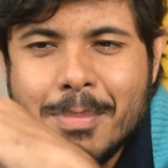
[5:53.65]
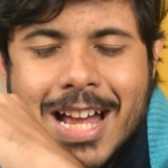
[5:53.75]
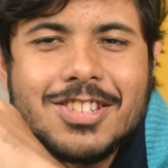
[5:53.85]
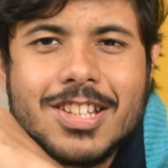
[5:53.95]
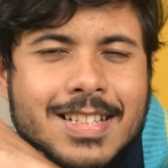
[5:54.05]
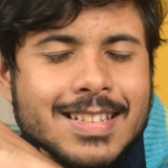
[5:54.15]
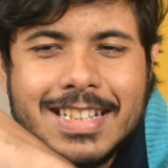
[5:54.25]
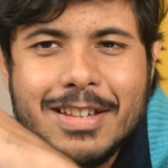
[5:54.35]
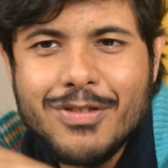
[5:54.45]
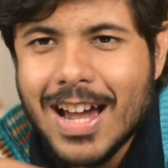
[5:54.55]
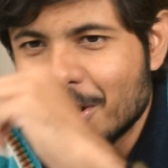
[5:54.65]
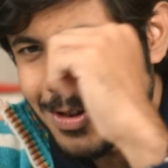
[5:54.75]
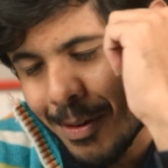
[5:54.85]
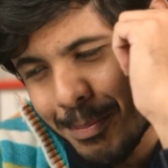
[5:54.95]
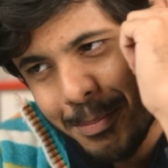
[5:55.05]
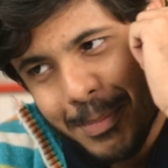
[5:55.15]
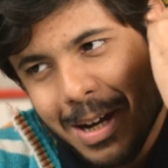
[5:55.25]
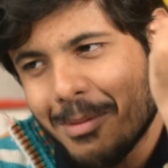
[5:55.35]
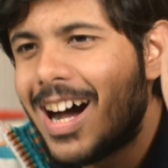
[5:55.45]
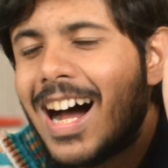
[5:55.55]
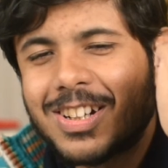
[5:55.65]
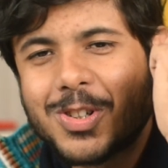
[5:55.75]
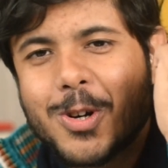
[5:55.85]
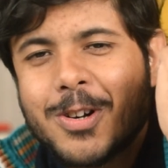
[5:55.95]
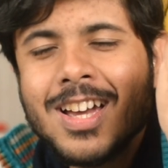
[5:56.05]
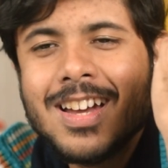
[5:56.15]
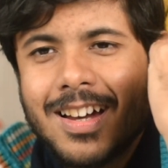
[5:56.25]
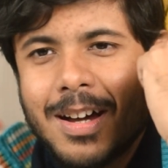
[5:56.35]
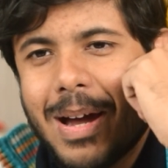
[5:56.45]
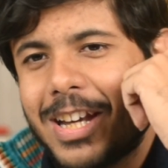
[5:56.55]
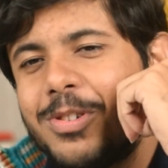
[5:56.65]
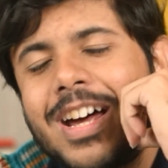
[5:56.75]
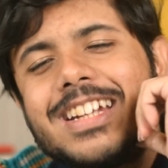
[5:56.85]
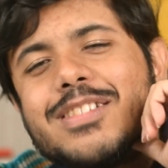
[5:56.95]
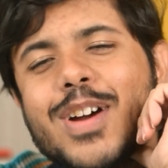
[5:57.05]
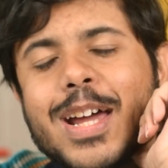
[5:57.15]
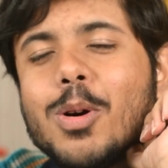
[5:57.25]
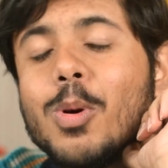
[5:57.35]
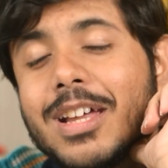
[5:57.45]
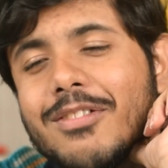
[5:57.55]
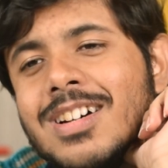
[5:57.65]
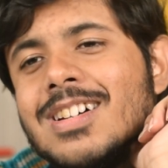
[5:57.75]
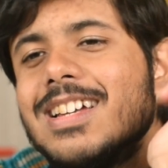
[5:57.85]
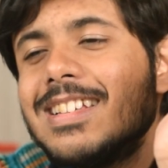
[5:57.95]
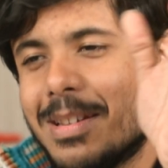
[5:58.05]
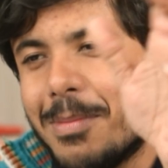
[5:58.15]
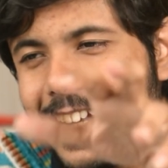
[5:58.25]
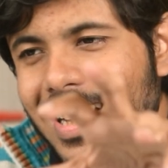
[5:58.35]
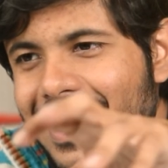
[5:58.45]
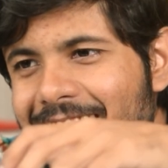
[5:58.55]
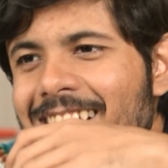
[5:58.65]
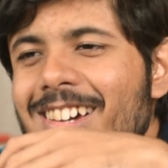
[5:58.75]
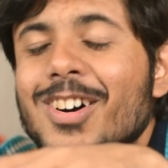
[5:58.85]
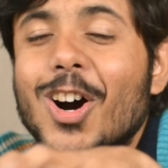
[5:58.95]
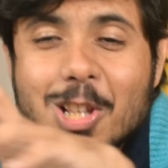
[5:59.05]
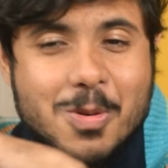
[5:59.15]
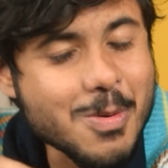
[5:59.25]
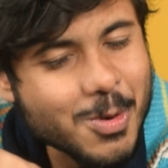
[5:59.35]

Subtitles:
Manchester City fan, you become a hardcore Man United fan or whatever. Similarly, although we